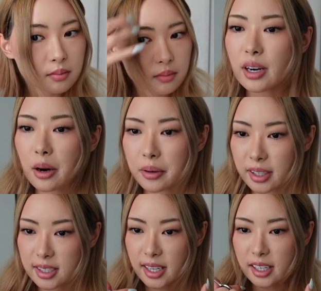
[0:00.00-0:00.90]
So now we're
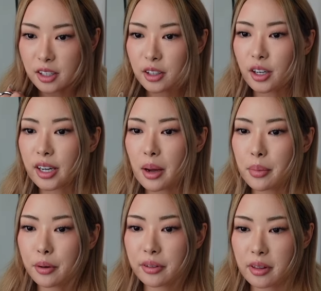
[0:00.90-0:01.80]
gonna take a look at
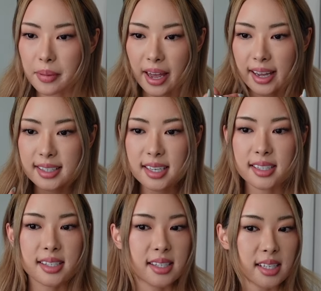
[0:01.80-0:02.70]
both of the bangs and
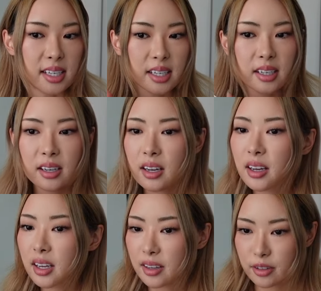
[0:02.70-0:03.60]
see
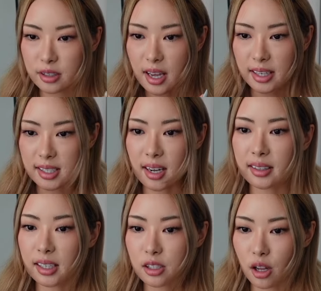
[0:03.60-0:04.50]
if there's any side
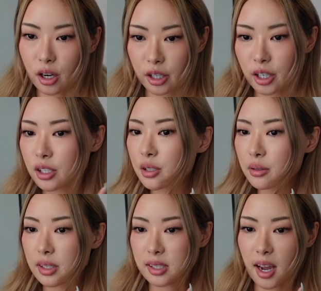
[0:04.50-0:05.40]
that's longer. So
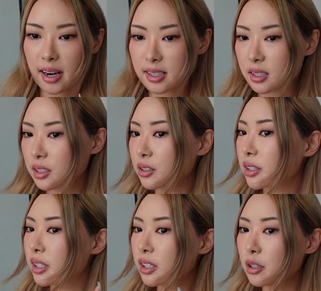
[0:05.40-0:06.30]
this side is
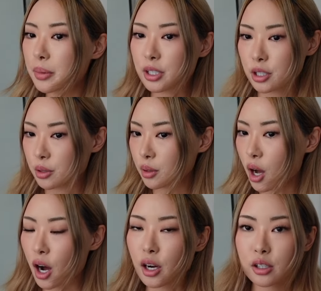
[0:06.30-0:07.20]
clearly a little bit too
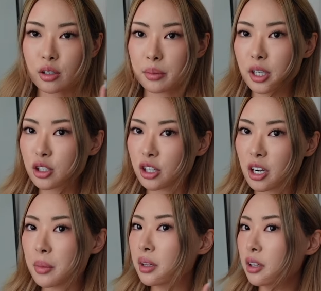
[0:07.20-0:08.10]
long, so I'm gonna
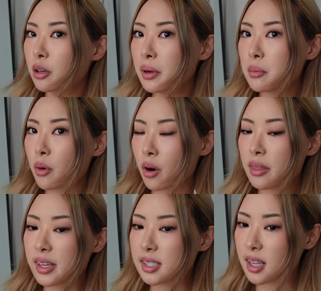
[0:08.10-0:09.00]
trim a little bit more on this